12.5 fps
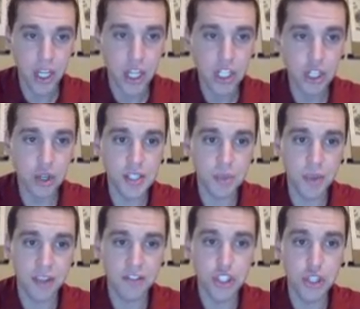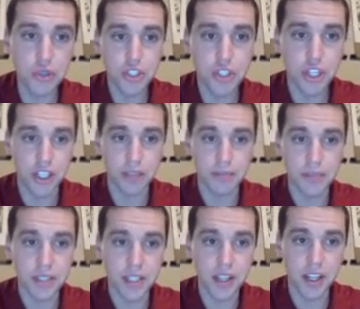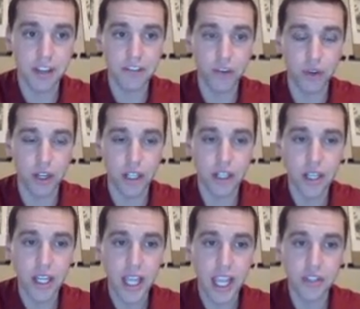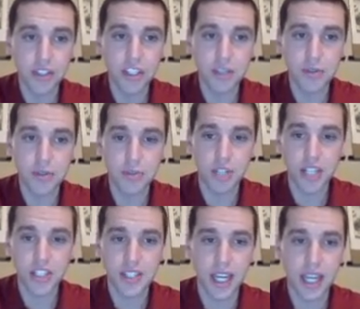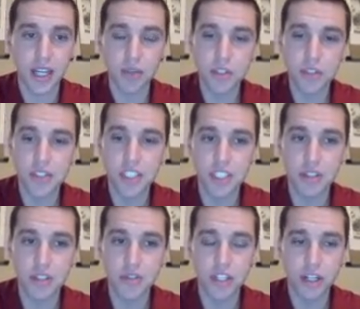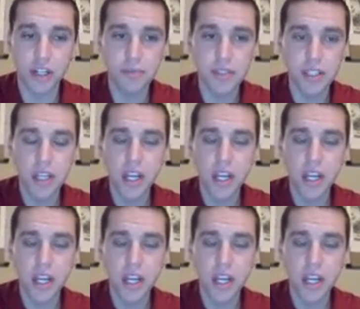Notice that we have two terms. Therefore, and you see a subtraction sign. When you see two terms,